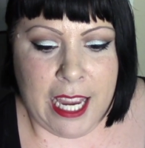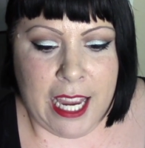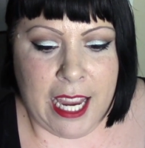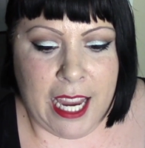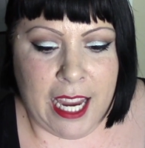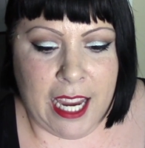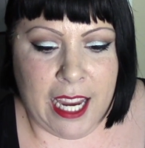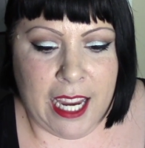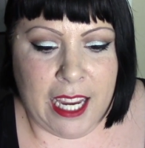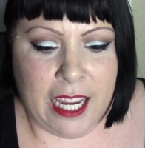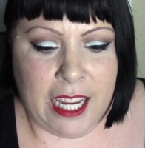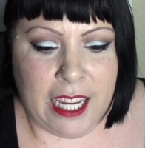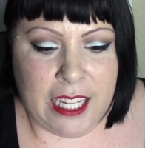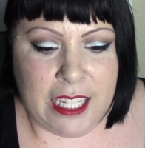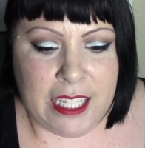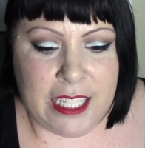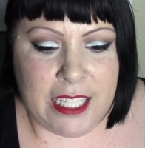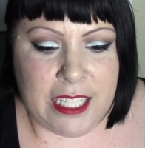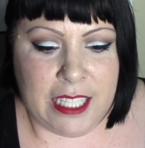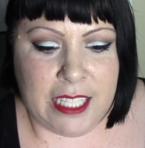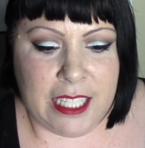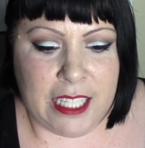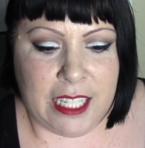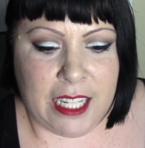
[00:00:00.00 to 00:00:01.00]

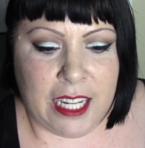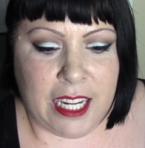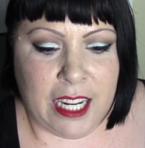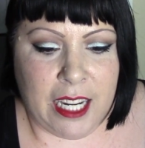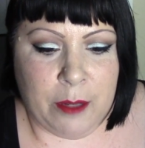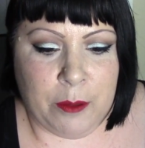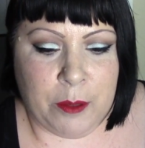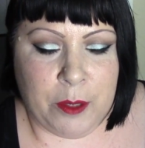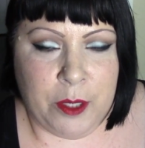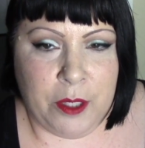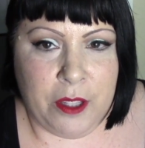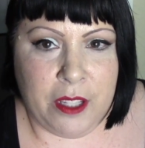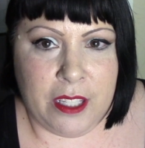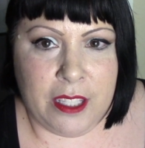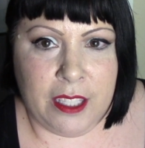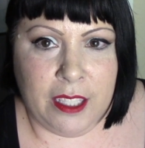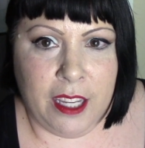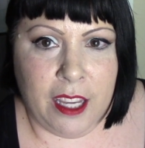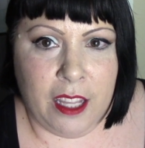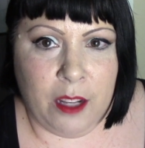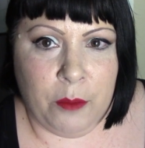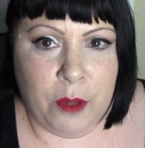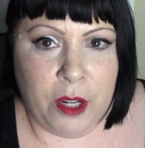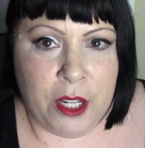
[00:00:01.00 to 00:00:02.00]
And I will do this
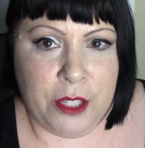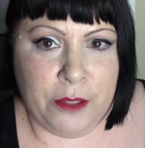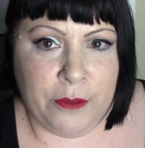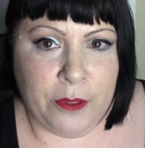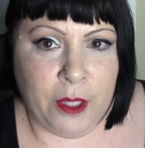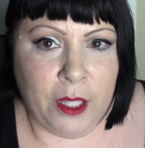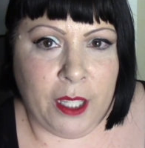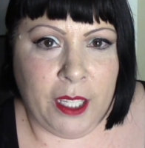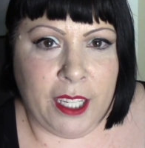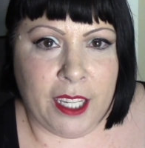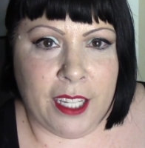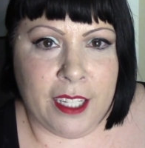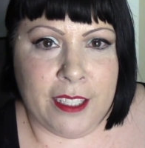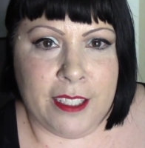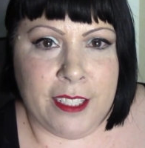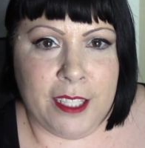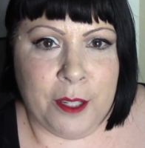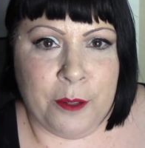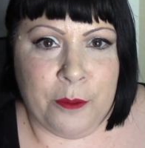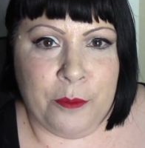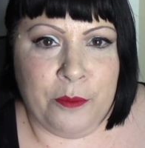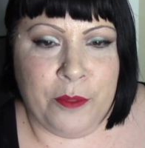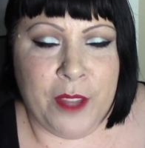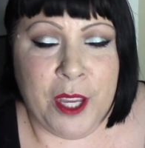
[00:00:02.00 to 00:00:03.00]
again when it's full again.
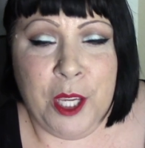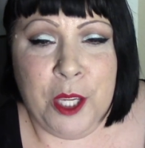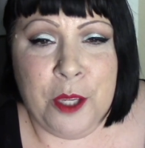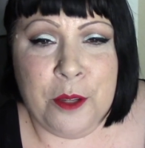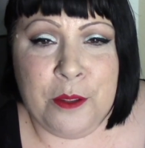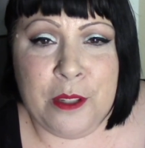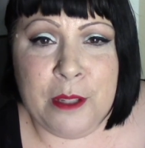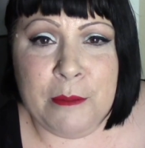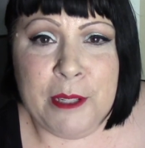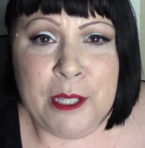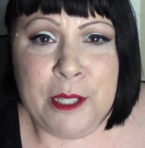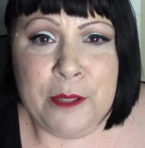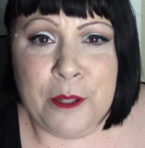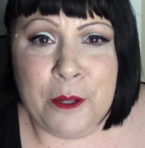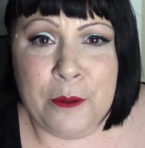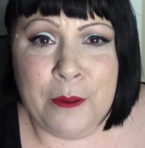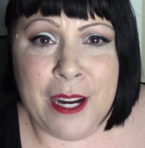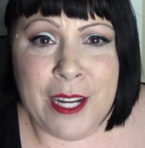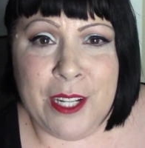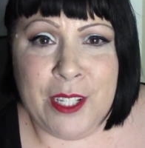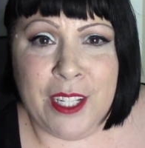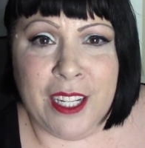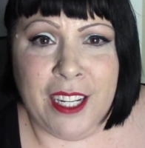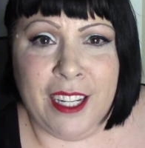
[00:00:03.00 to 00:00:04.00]
So thank you so much for
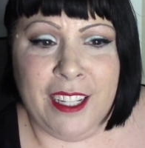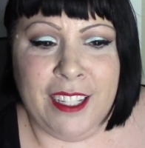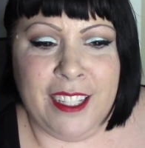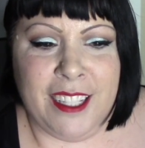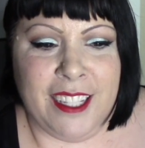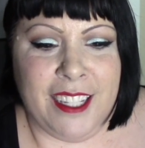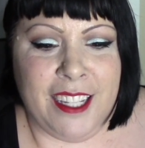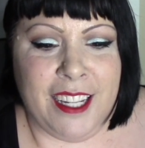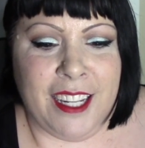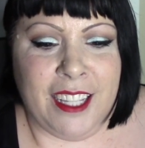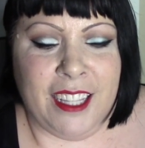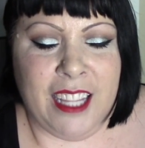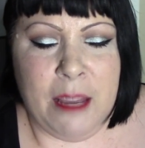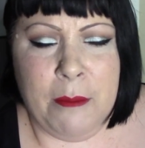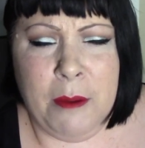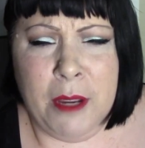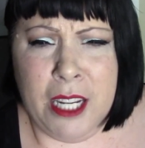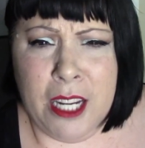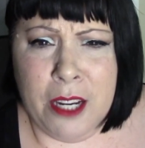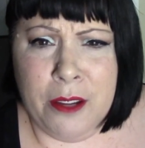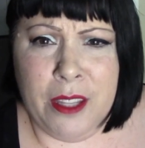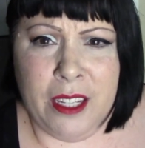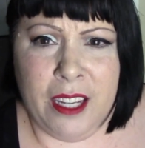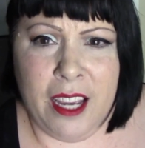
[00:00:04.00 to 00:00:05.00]
watching. Let me
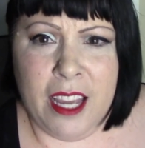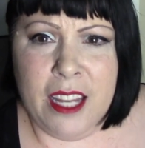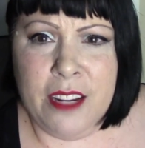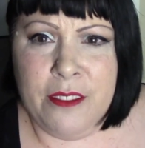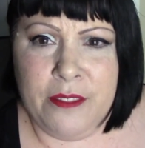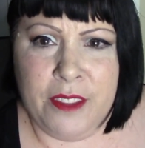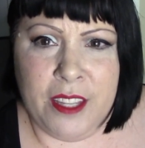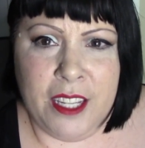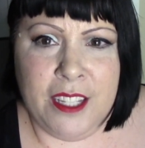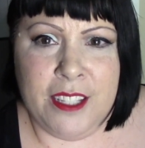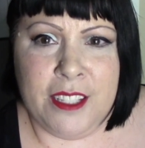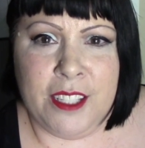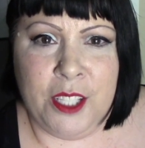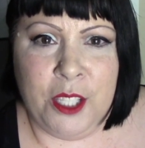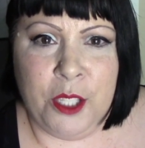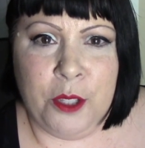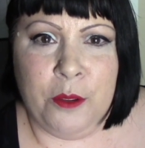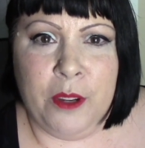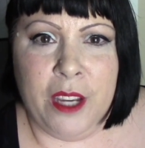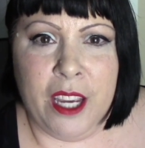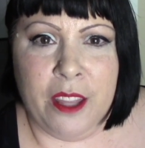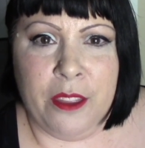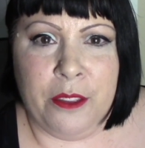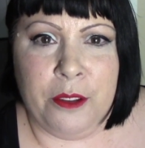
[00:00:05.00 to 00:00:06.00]
know the kind of things that
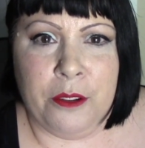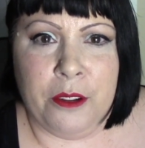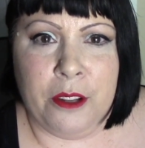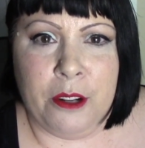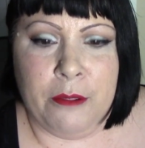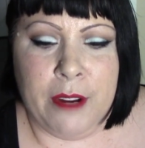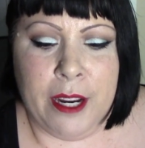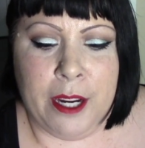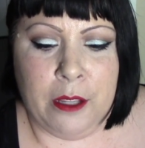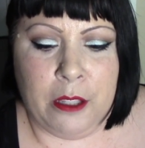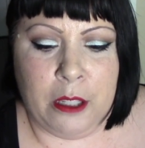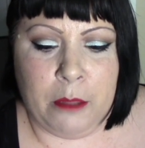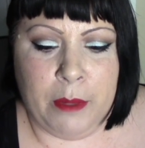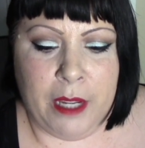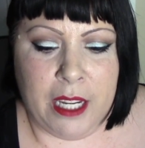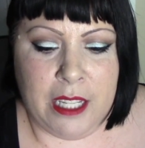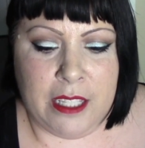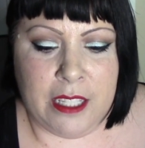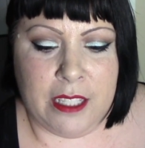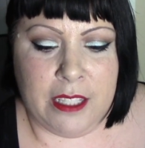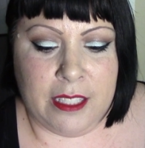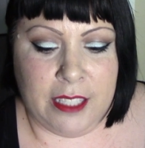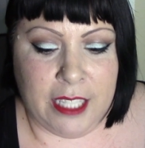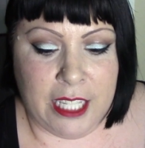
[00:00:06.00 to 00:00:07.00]
you get through on a regular
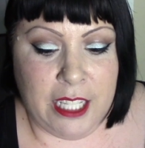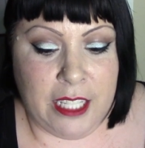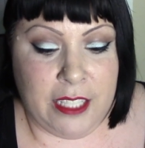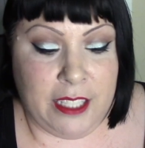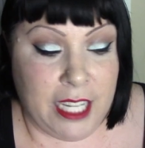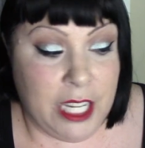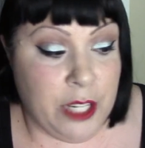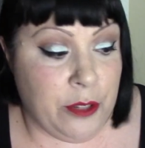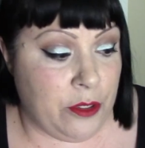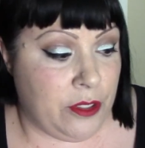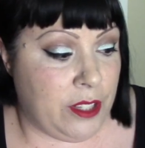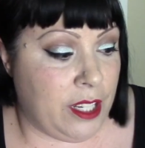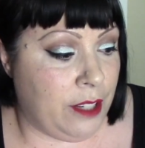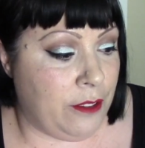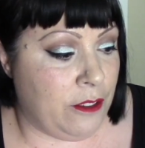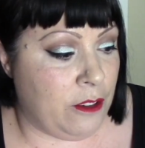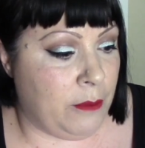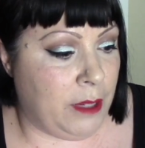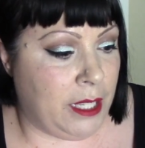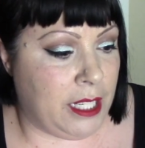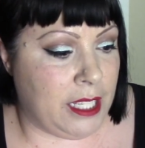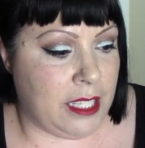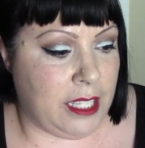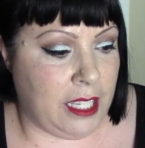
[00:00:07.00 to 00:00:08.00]
basis. It's interesting for
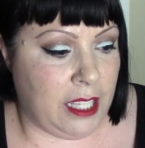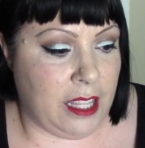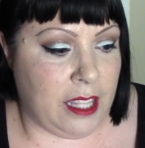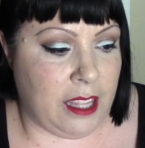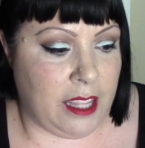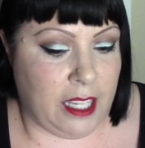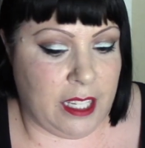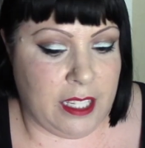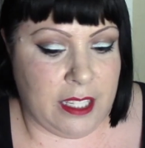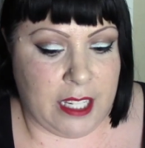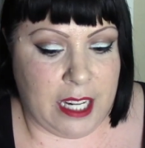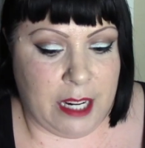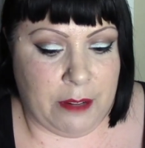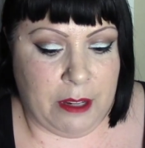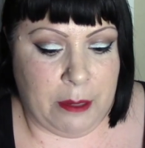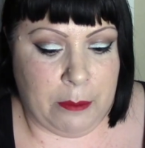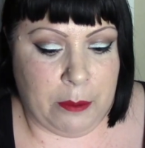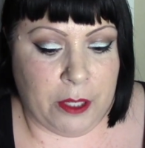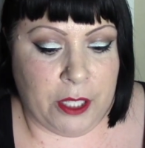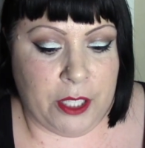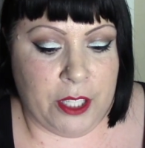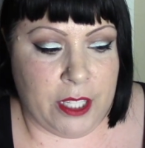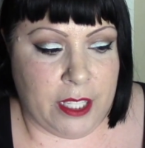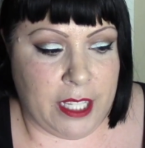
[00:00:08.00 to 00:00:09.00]
me to see the things that I
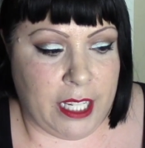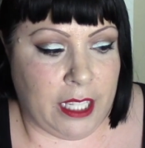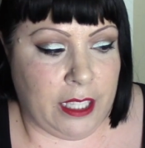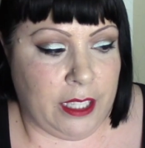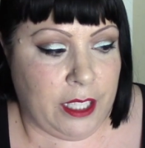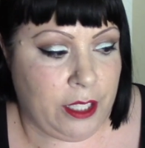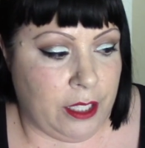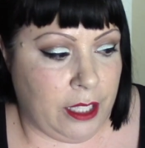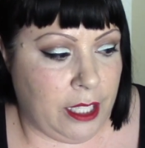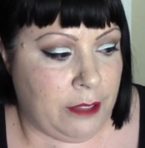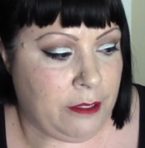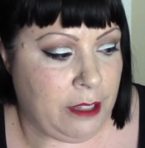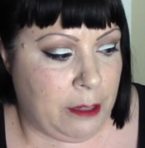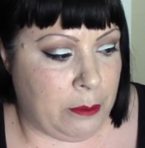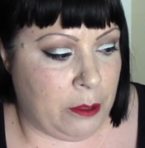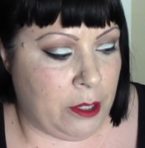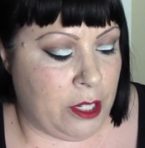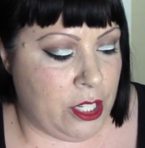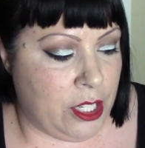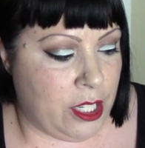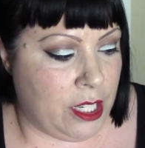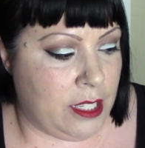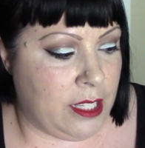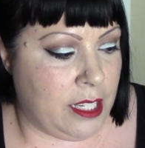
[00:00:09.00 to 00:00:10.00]
repurchase. I clearly
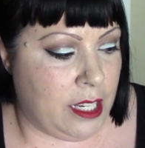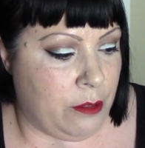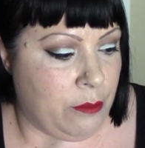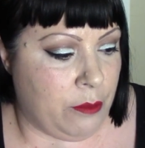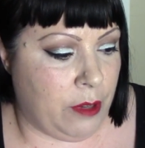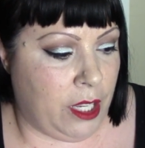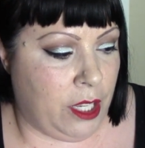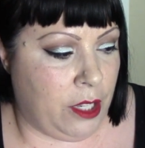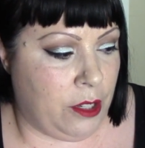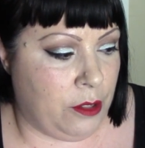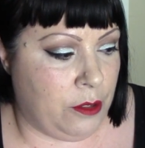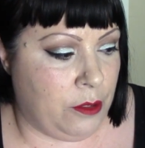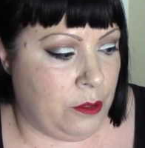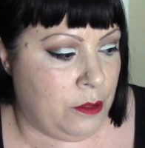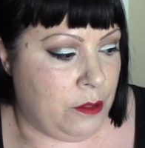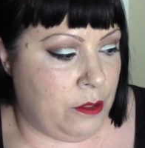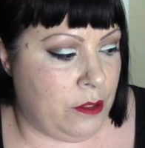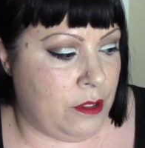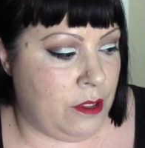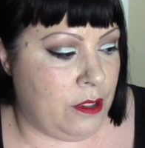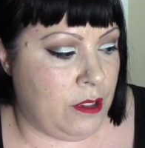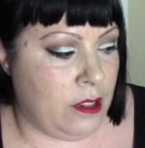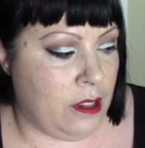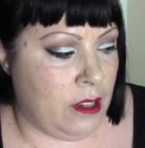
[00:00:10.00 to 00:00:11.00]
repurchase and
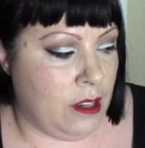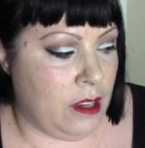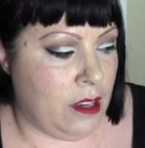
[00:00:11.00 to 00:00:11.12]
reuse